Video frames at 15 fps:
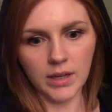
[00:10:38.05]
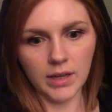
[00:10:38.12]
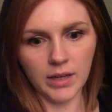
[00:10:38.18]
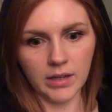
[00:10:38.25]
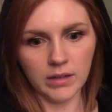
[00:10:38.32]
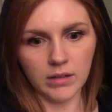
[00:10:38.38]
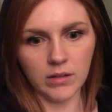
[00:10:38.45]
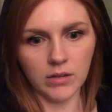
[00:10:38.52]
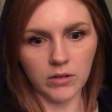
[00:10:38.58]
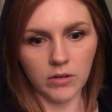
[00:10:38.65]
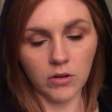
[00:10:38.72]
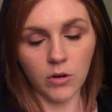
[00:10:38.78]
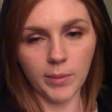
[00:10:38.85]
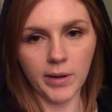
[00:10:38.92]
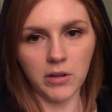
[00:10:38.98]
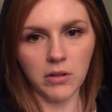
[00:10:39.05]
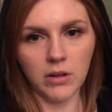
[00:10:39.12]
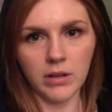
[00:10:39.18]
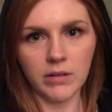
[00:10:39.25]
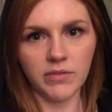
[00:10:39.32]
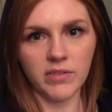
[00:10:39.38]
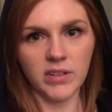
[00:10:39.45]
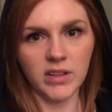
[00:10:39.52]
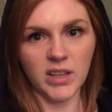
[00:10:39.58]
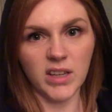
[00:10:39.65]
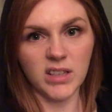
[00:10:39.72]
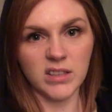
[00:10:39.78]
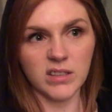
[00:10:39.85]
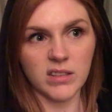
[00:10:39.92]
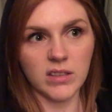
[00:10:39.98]
and it got quite a lot of
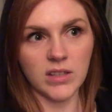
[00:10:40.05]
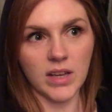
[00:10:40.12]
likes.